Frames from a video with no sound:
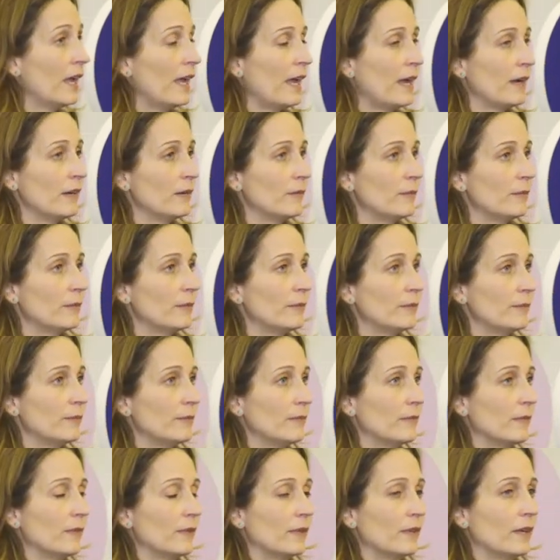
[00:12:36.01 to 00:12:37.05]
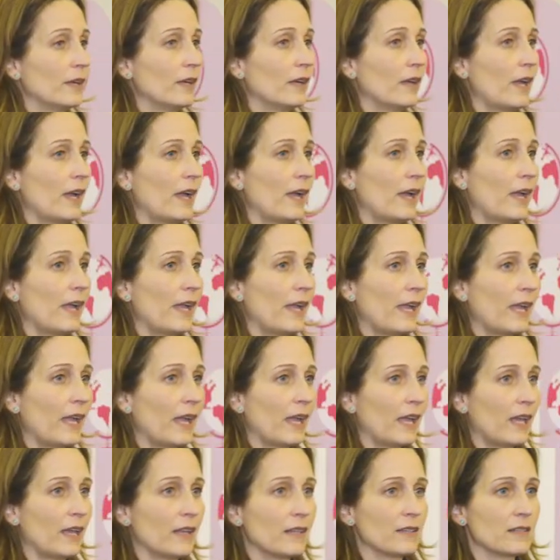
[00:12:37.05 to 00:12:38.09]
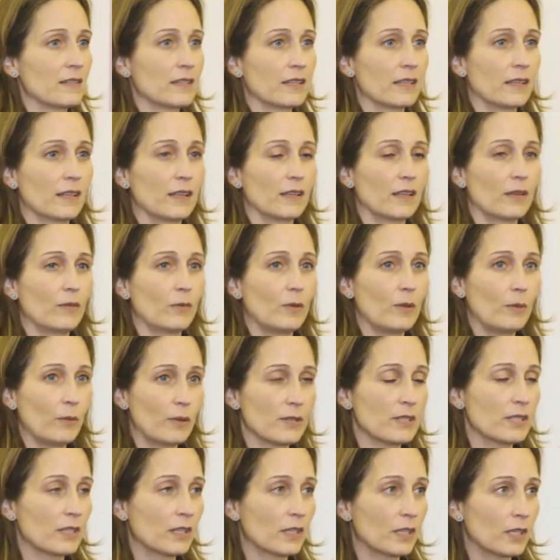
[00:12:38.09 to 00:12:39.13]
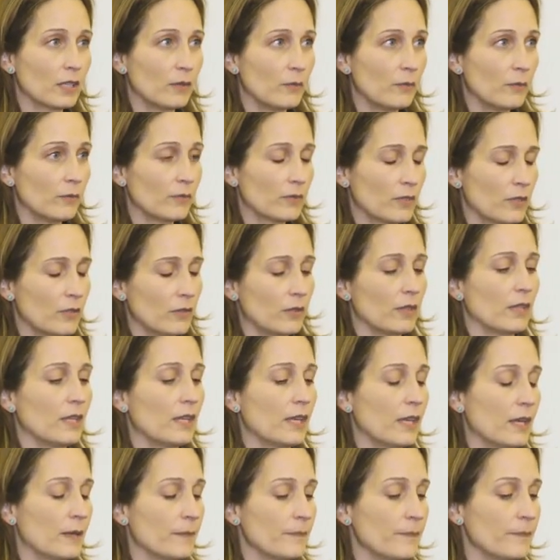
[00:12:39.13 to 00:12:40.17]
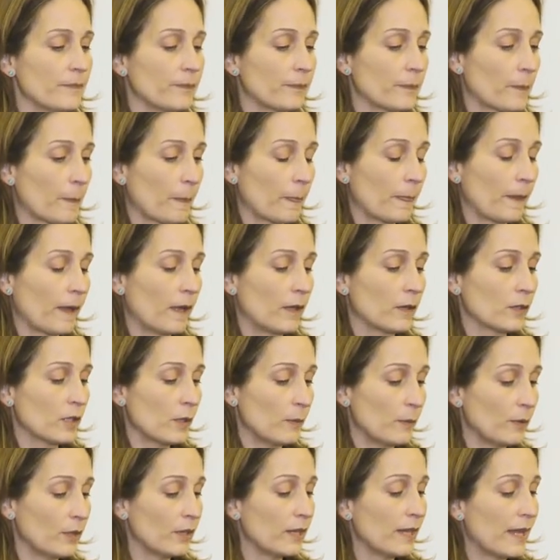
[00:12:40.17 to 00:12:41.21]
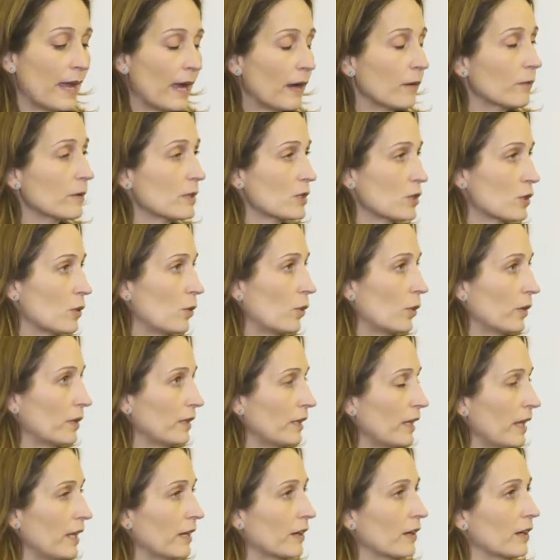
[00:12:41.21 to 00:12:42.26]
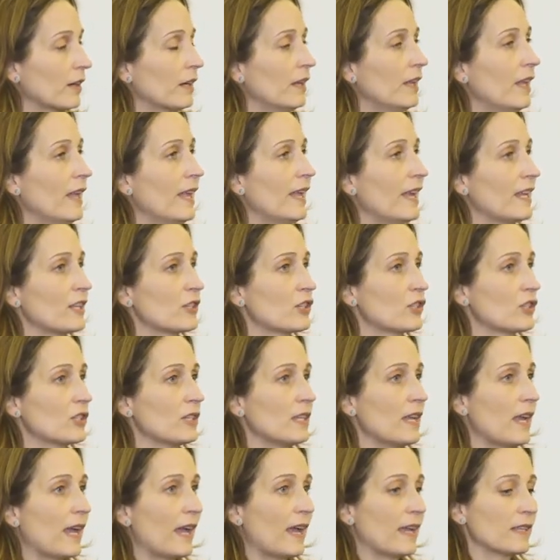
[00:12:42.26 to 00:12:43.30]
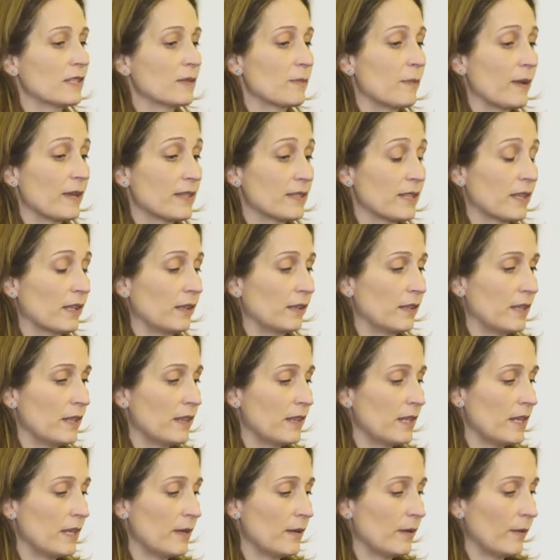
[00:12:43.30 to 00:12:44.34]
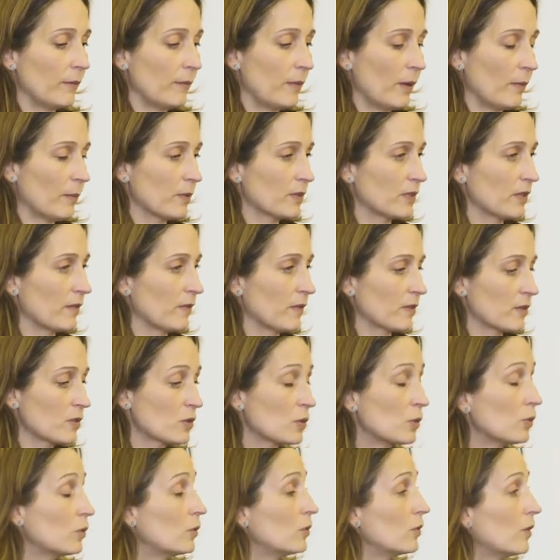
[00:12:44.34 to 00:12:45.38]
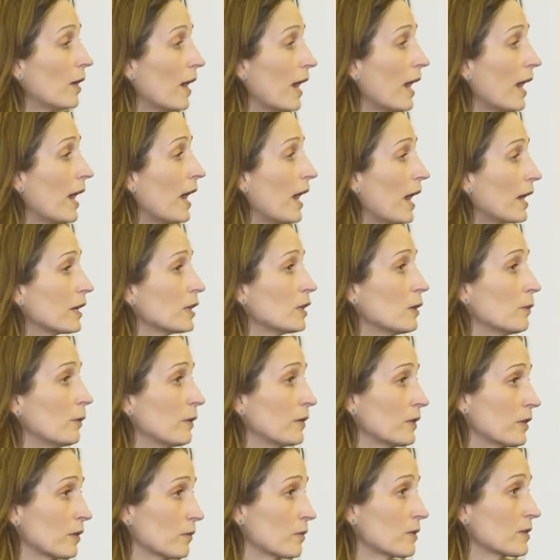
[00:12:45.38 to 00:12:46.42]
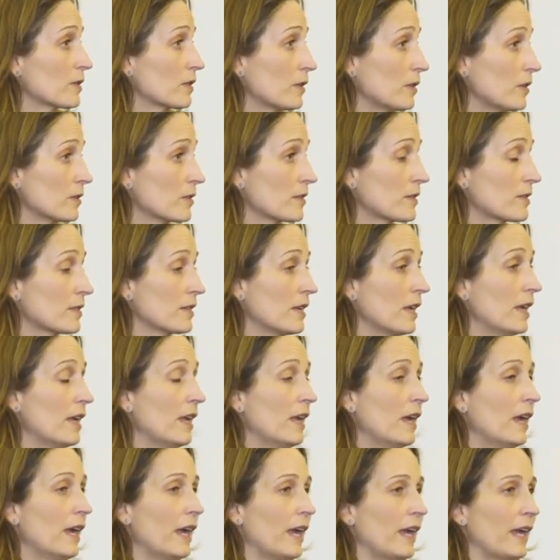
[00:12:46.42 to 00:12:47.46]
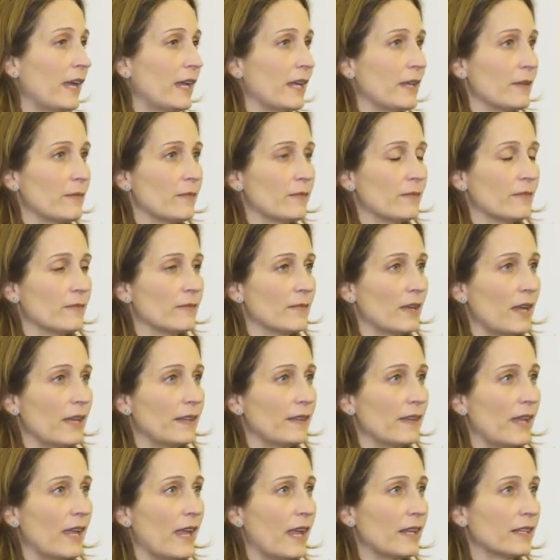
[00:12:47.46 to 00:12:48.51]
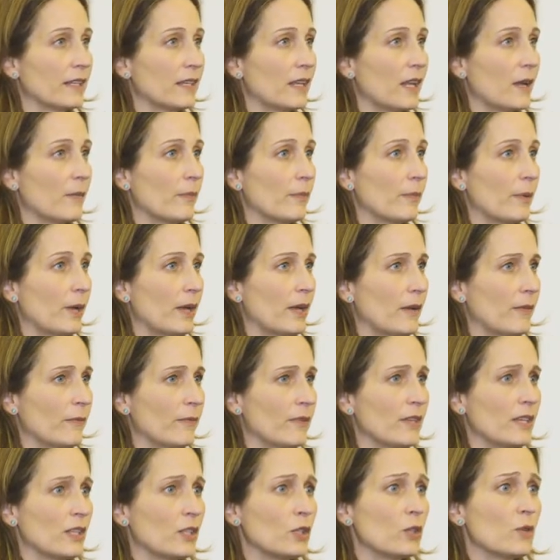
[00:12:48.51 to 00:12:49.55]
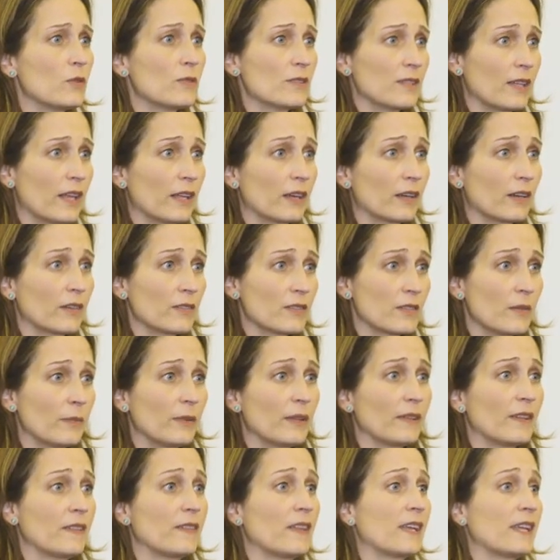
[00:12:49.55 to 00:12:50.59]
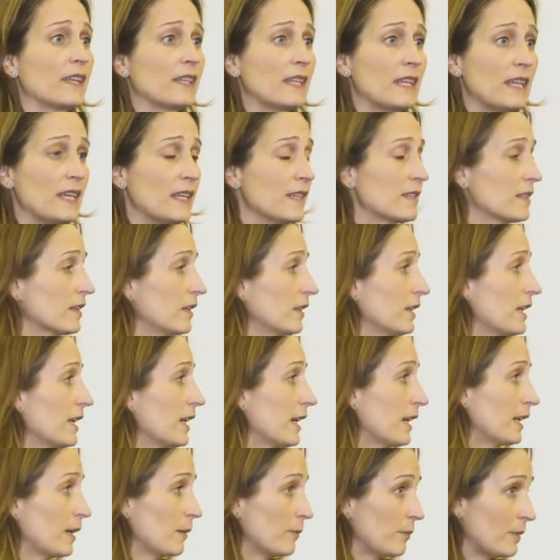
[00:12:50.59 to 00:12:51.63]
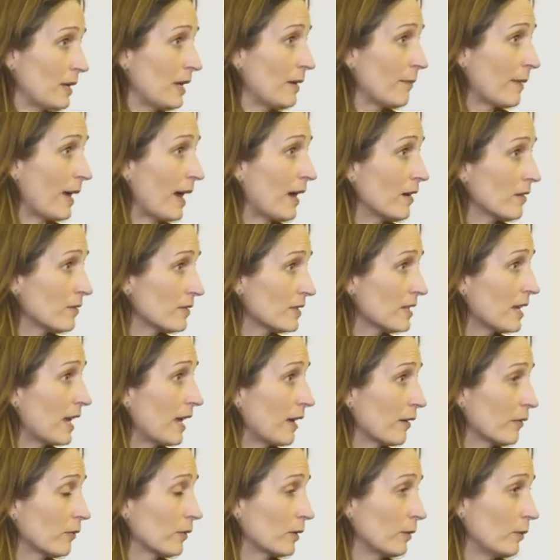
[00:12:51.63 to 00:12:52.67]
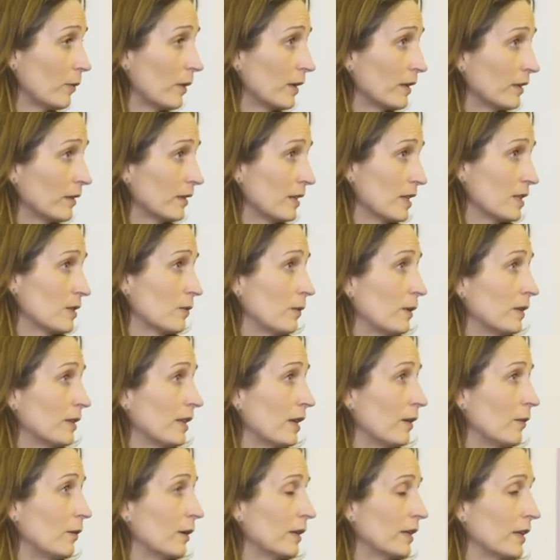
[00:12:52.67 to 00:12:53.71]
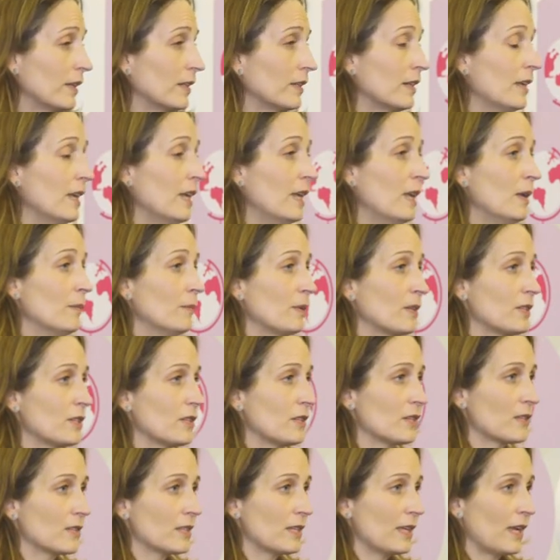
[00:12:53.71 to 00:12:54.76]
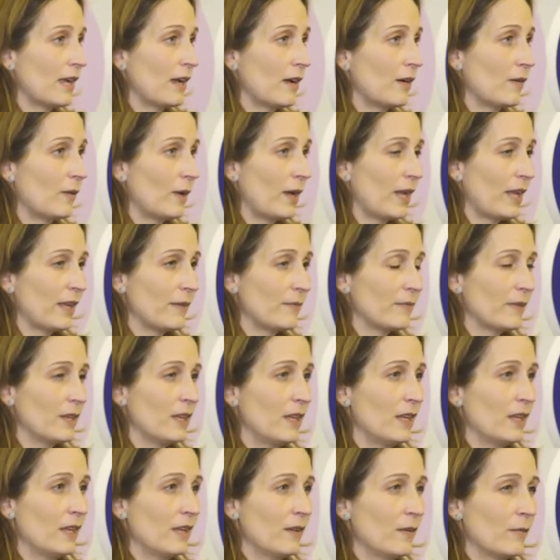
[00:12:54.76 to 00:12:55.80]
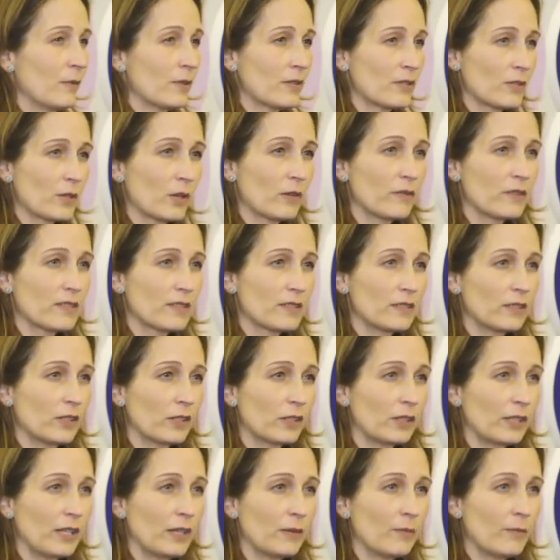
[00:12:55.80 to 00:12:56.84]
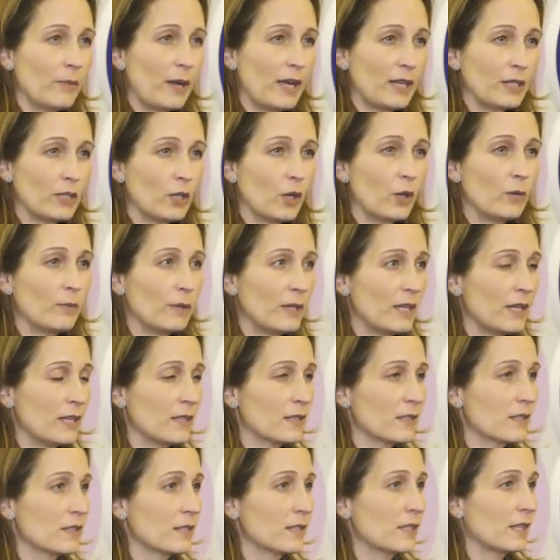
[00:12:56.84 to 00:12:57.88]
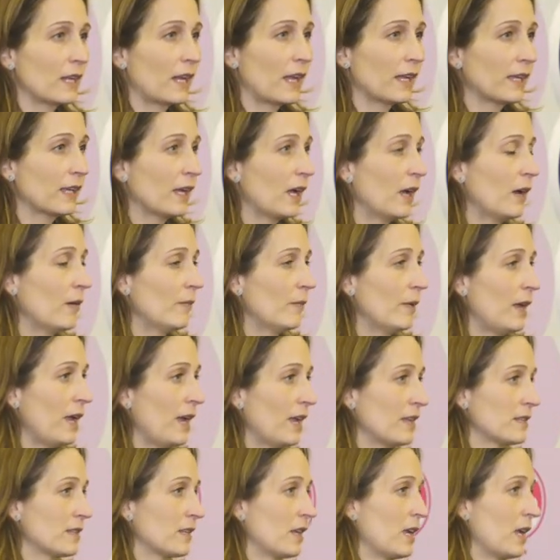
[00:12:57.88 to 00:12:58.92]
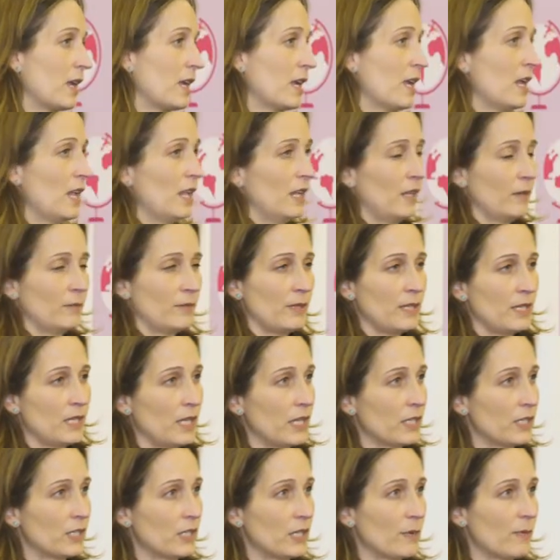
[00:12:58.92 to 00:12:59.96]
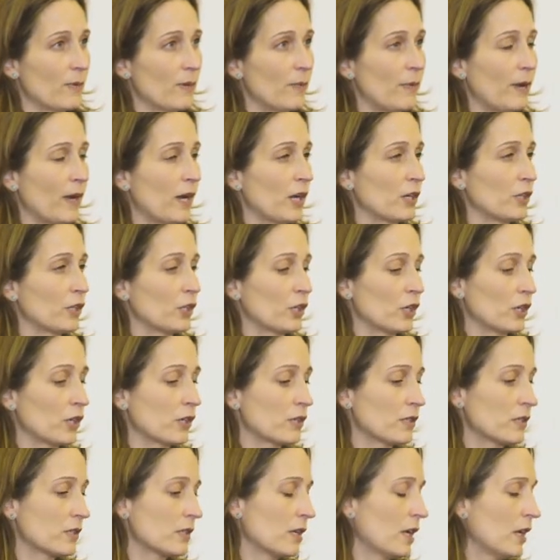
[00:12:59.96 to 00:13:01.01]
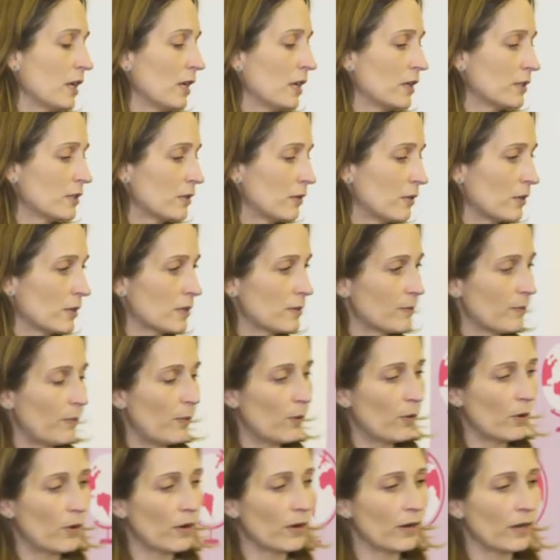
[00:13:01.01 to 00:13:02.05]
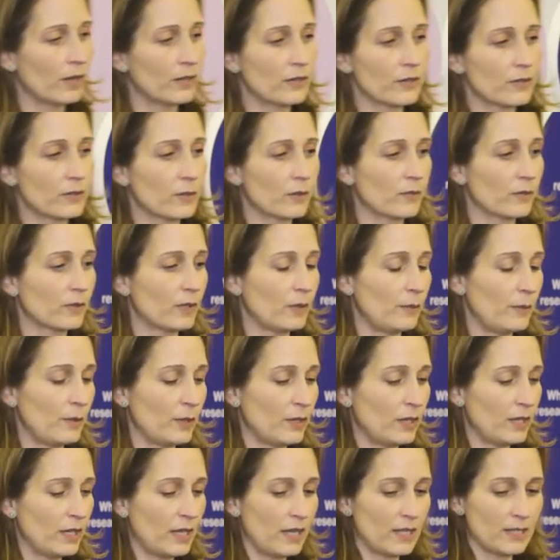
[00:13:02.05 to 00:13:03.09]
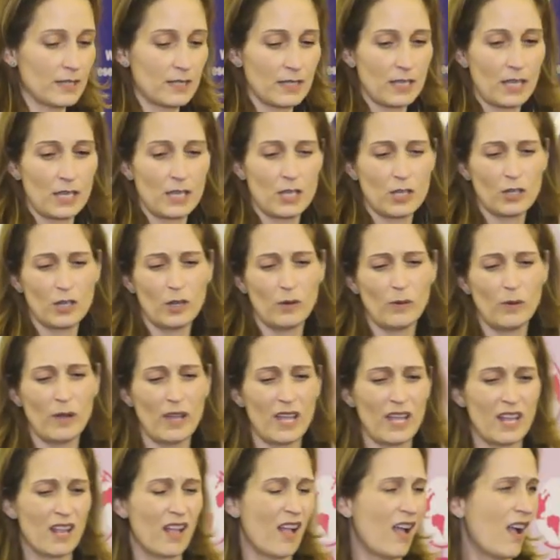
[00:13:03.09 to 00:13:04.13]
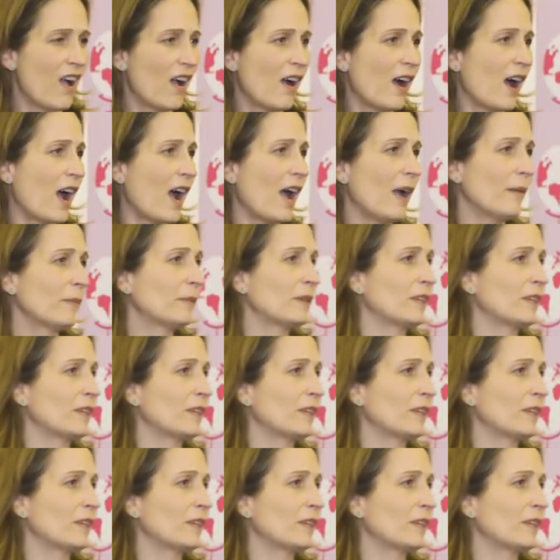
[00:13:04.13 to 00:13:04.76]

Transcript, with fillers: Um, and we went to the, to the um, community outreach coordinator, and she asked basically the members of the school, how do you want the results? Um, and they ended up uh, via newsletter, something that they could easily kind of beam out to everyone is what they wanted. But do you see how um, with service learning, by no means did I come as a PhD prepared nurse to this poor underserved community and say, you know what, I'm